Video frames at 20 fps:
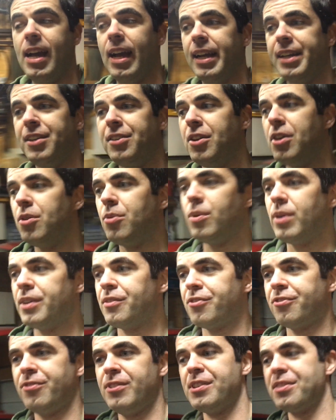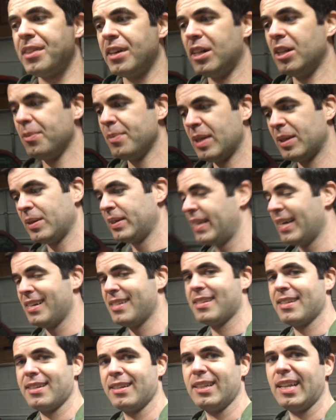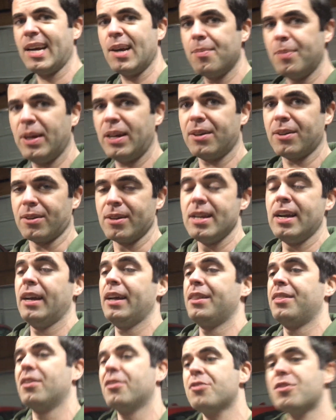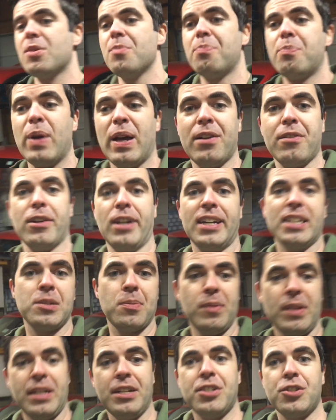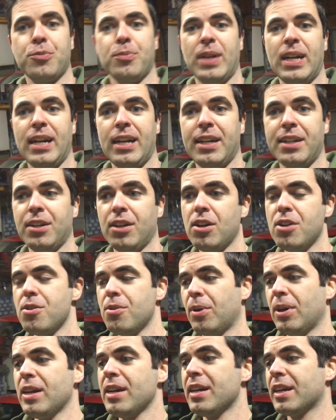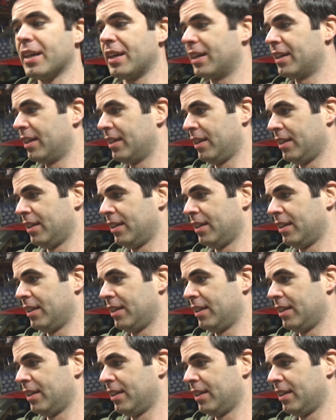And you know what? Fifth Element does it a lot better. There's a better explanation behind, oh, hey,